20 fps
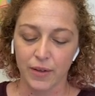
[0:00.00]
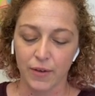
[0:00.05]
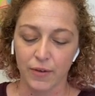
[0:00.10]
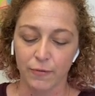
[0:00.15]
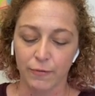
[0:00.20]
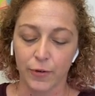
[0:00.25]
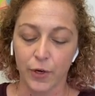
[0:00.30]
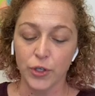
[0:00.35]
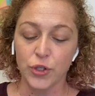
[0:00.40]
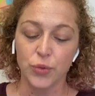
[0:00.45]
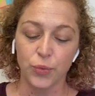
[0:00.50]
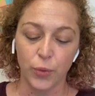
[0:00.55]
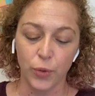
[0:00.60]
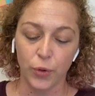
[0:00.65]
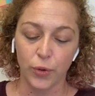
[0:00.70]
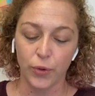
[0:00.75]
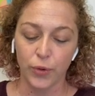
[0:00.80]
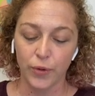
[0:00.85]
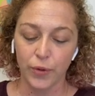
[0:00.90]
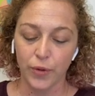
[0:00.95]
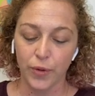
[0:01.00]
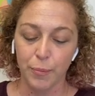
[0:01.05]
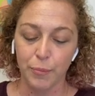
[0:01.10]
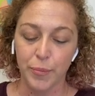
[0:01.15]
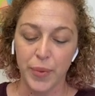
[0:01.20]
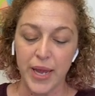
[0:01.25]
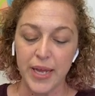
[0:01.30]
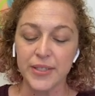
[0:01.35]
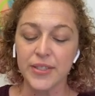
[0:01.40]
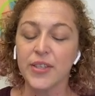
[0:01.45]
virtual
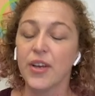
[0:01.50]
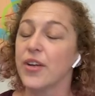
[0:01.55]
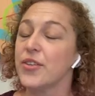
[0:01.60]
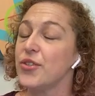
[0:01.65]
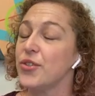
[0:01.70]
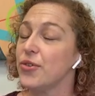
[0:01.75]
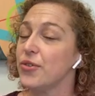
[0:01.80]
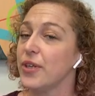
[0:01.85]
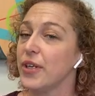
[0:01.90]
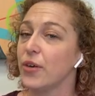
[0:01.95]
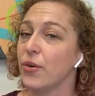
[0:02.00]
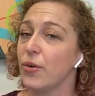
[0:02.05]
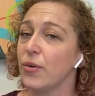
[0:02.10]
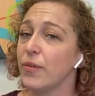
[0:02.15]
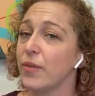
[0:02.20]
bandsaw tuning